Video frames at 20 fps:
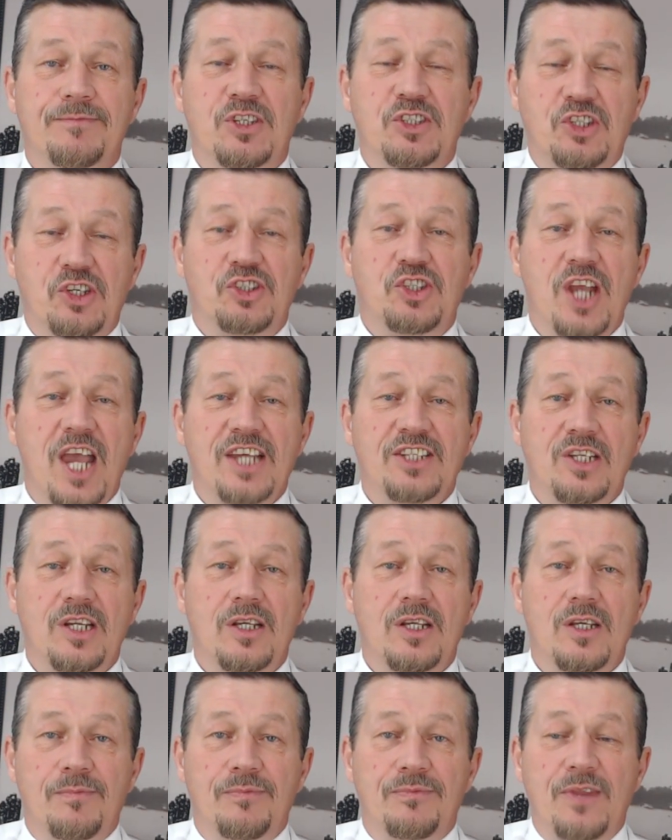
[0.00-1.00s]
to suggest
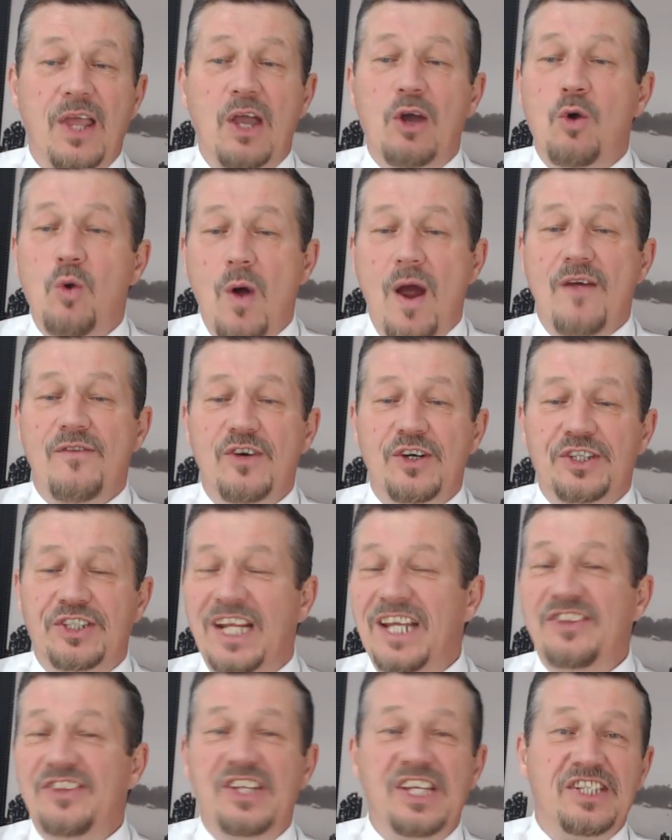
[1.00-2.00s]
that whoever
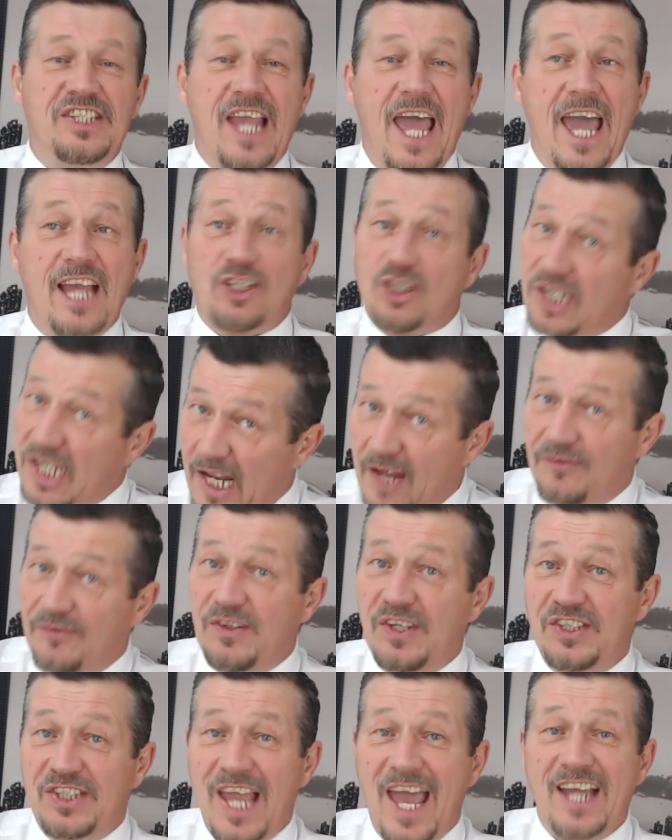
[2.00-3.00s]
did these acts, if
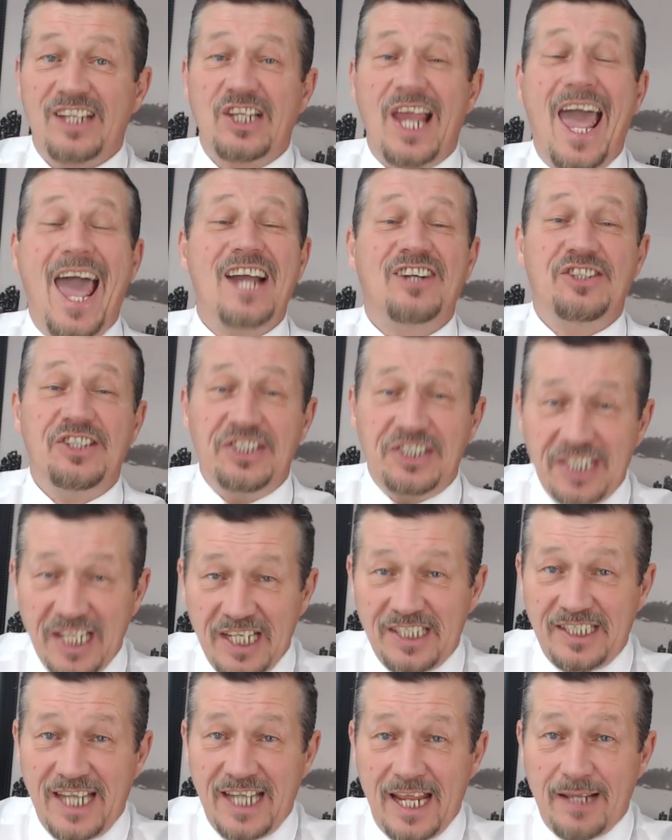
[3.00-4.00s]
these acts actually
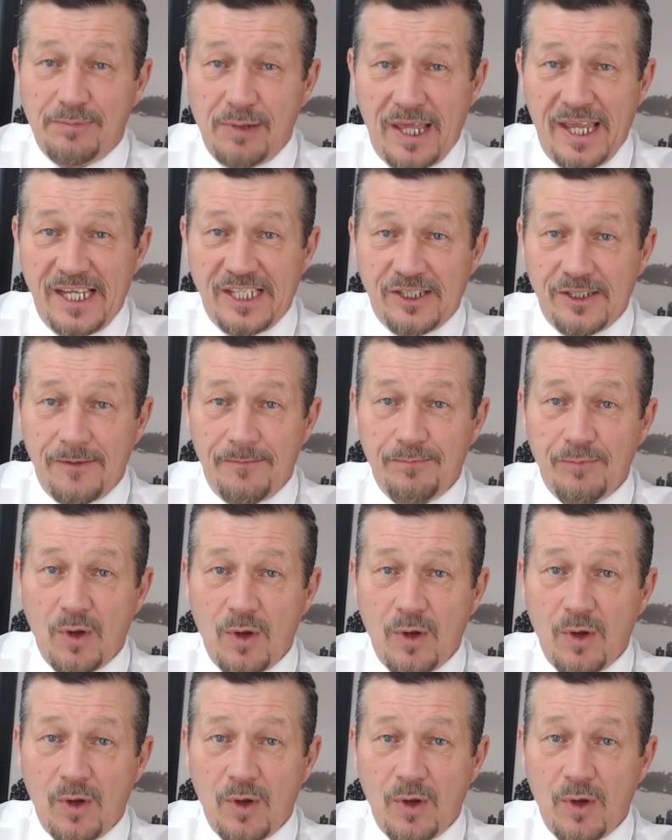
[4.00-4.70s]
did take place,